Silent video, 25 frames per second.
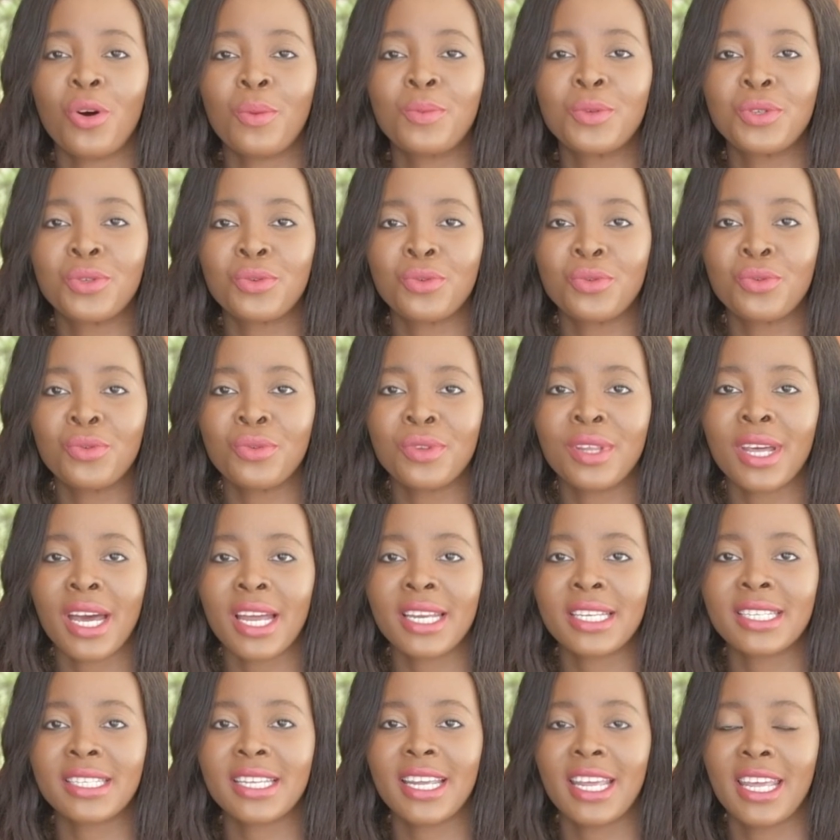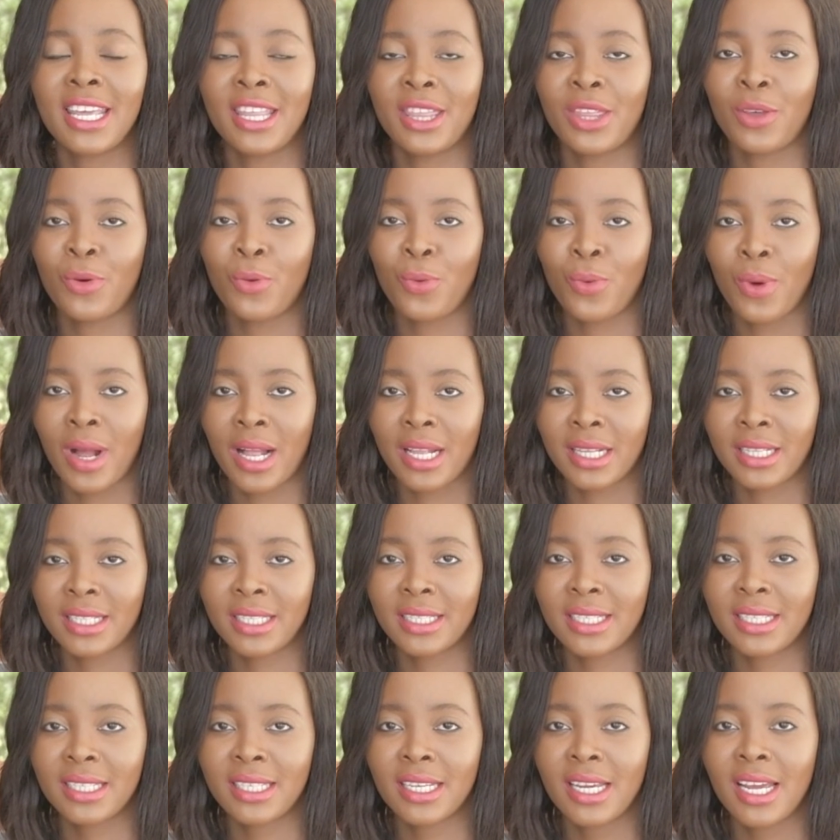to do that in the world.
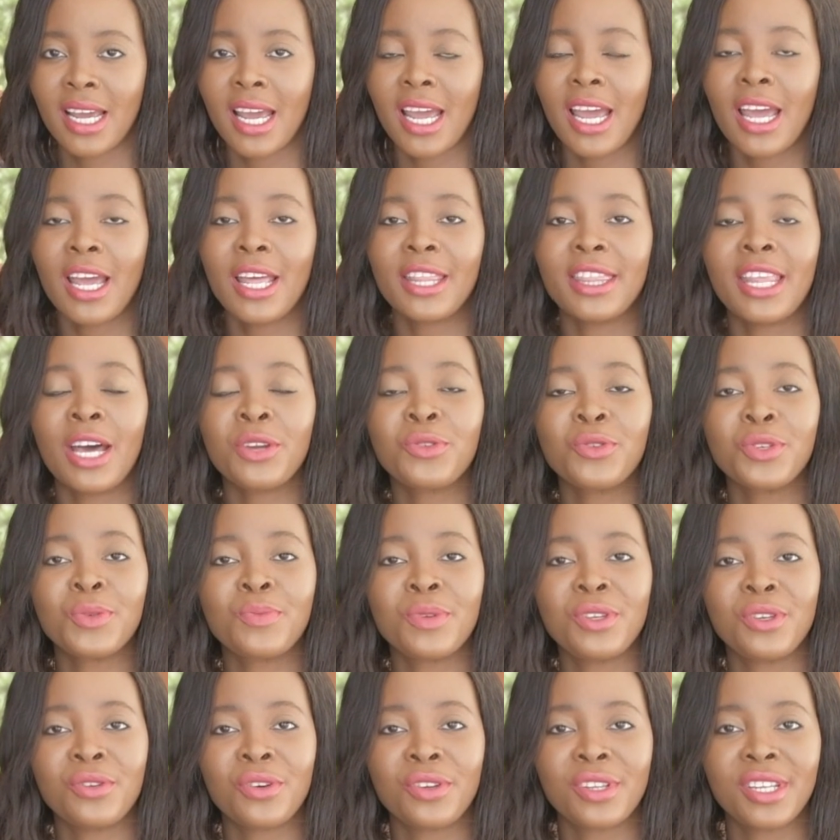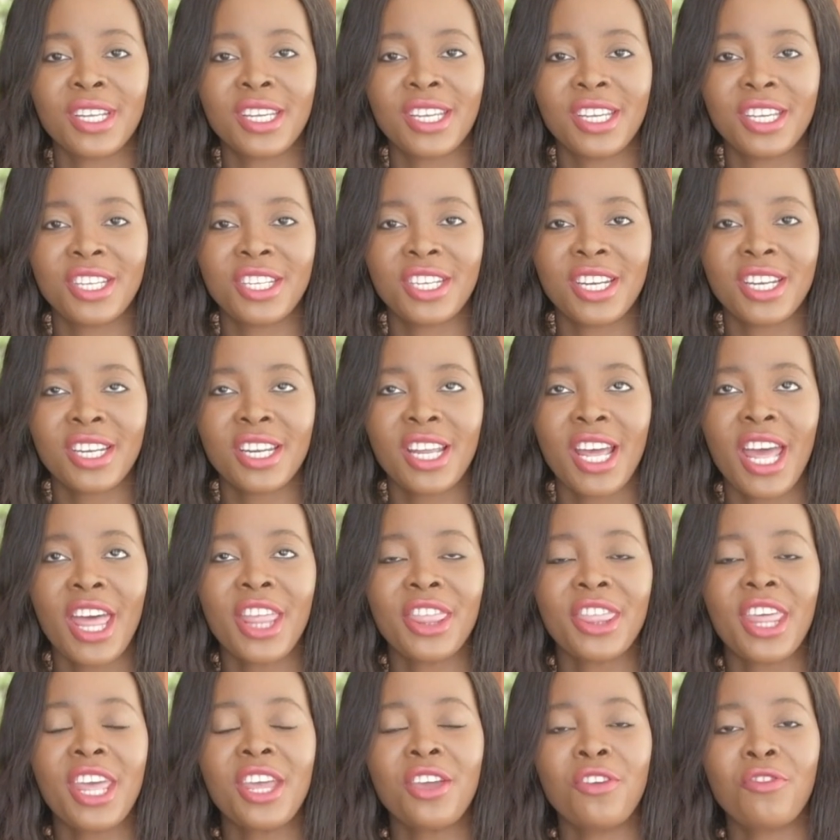That was Beyond the Kitchen. Thank you
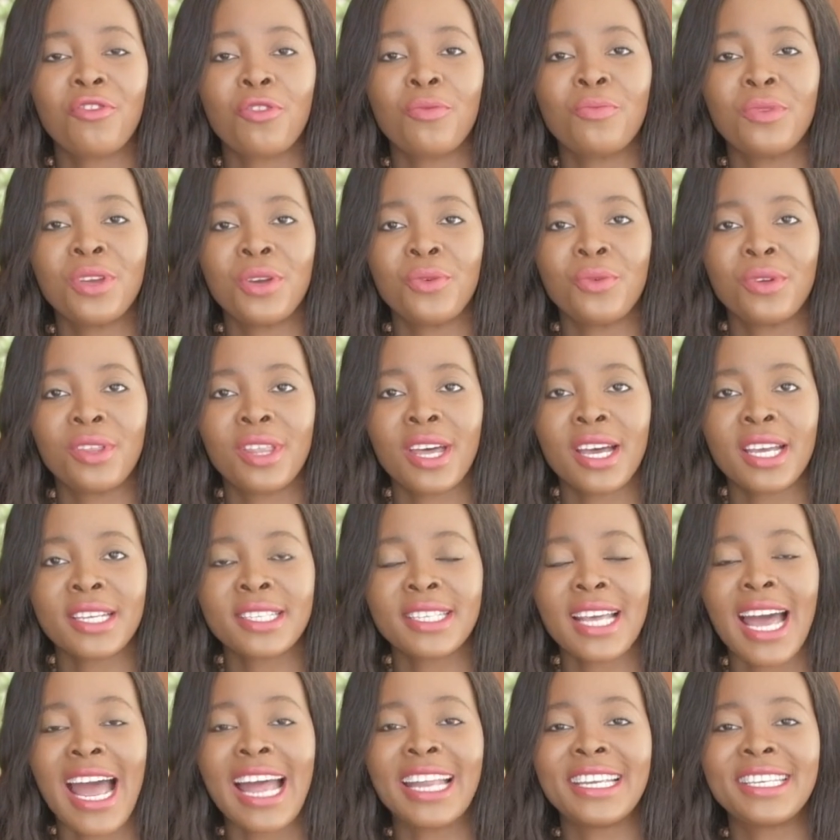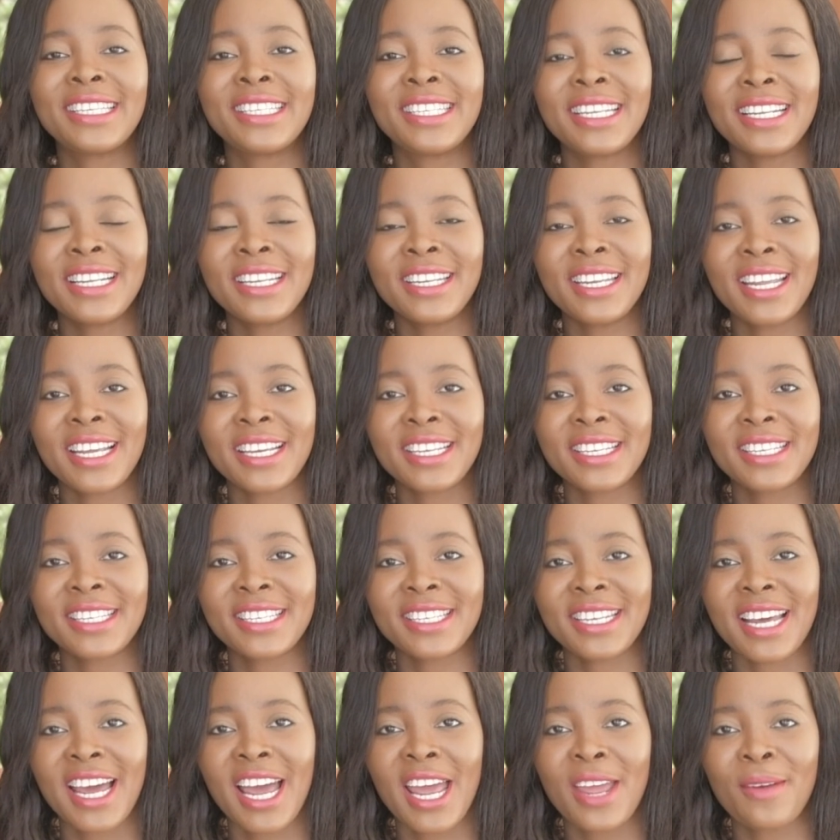for being with us. Until next
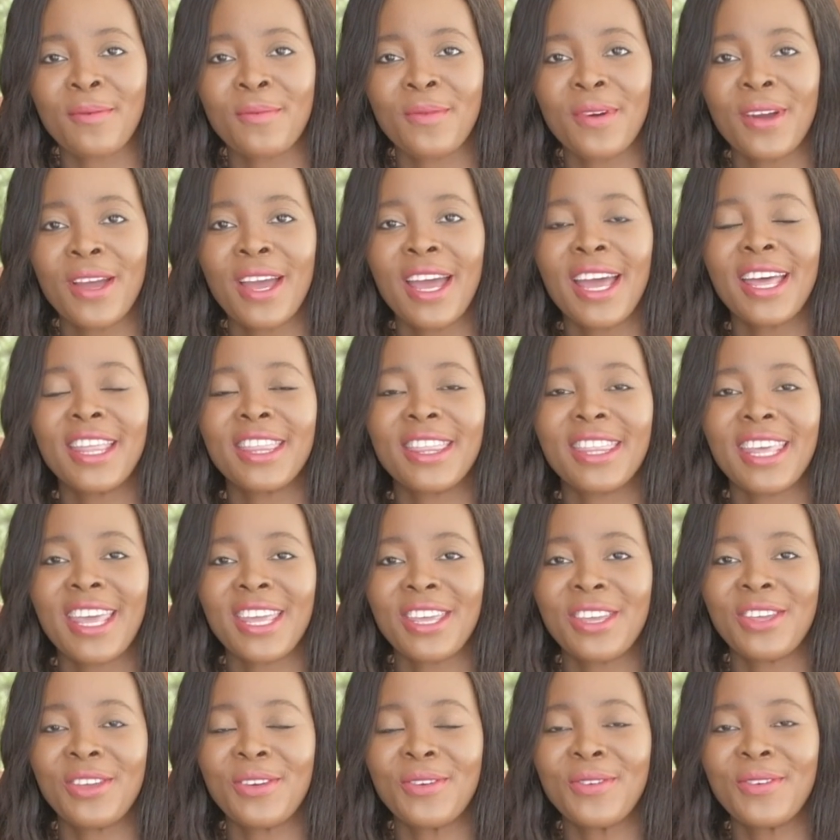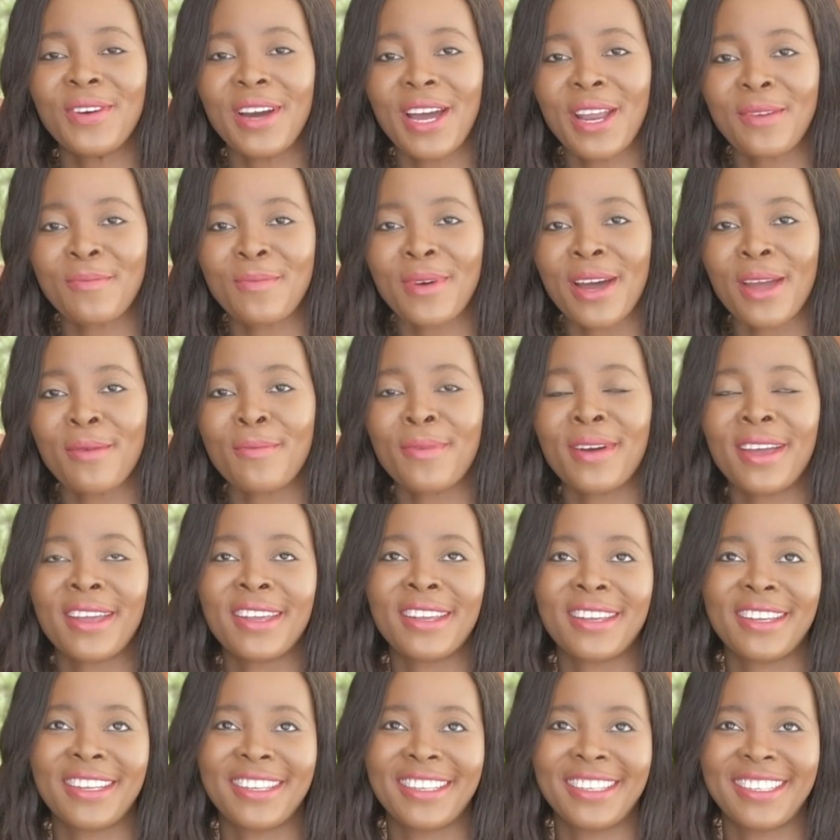time, thank you and
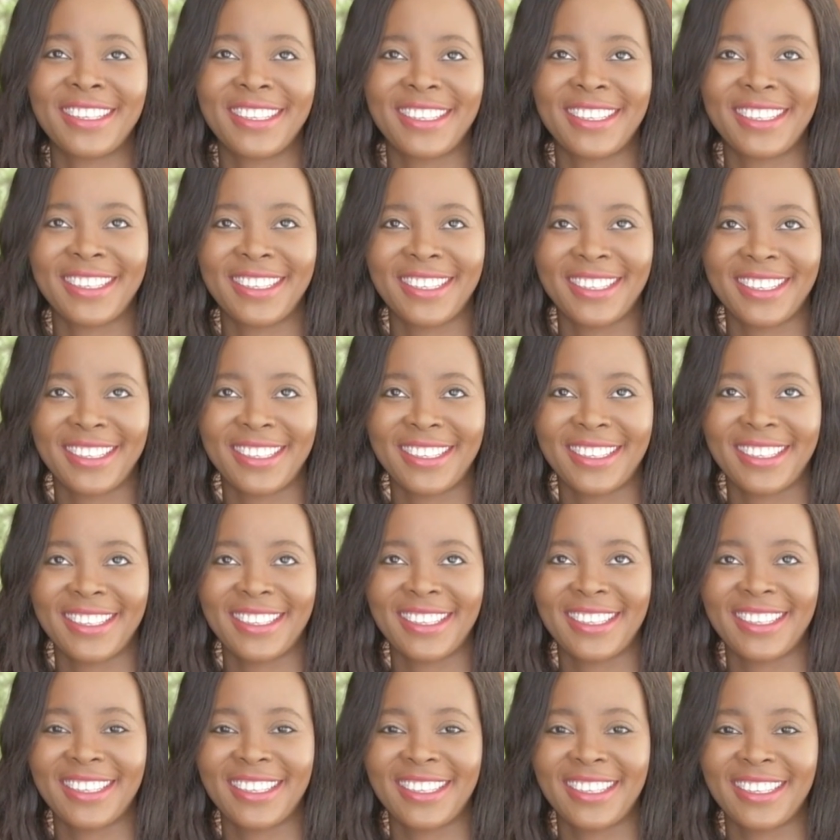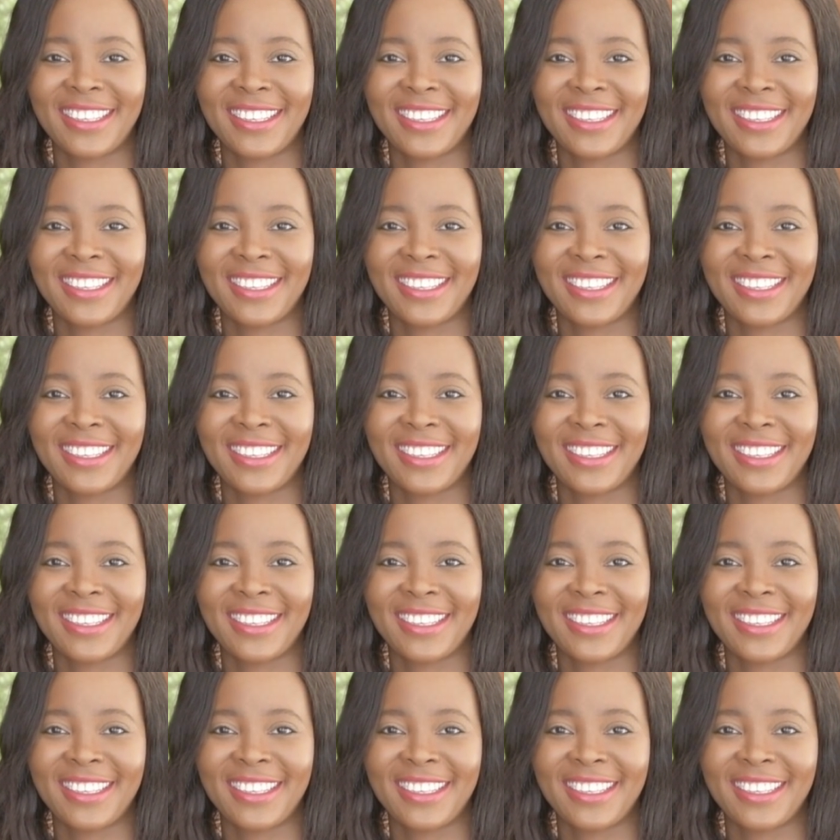bye-bye.